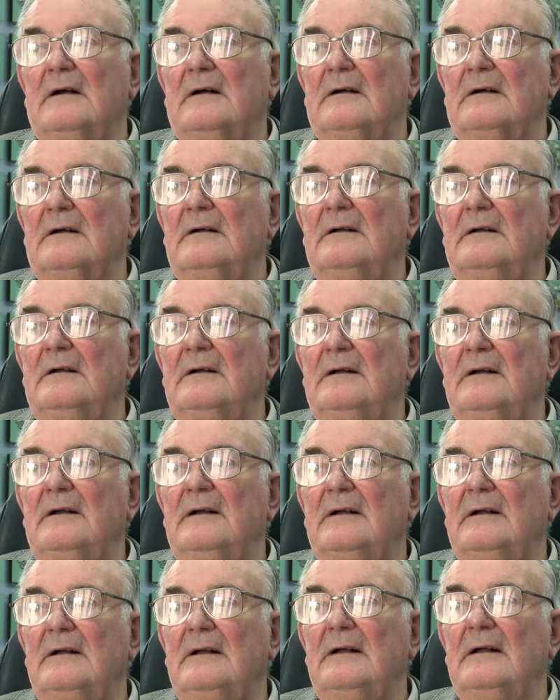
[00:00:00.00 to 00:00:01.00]

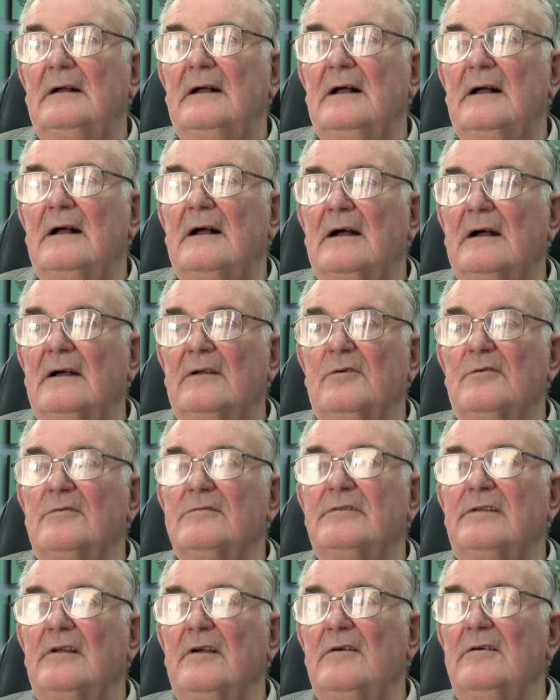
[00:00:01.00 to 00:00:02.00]
And
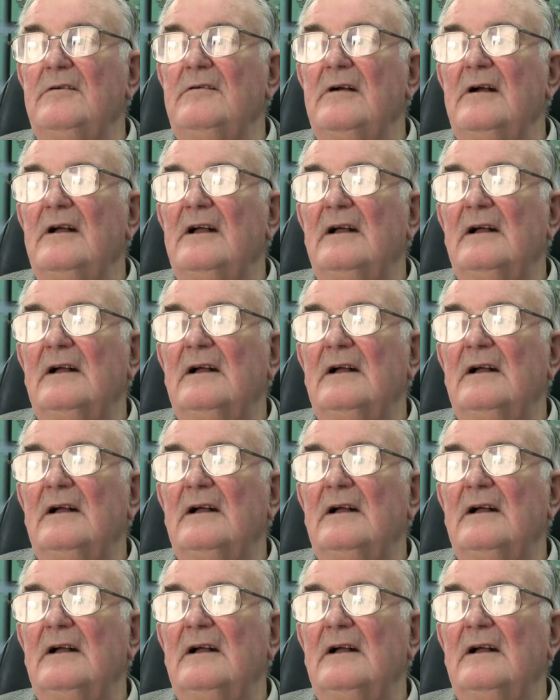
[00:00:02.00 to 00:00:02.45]
also,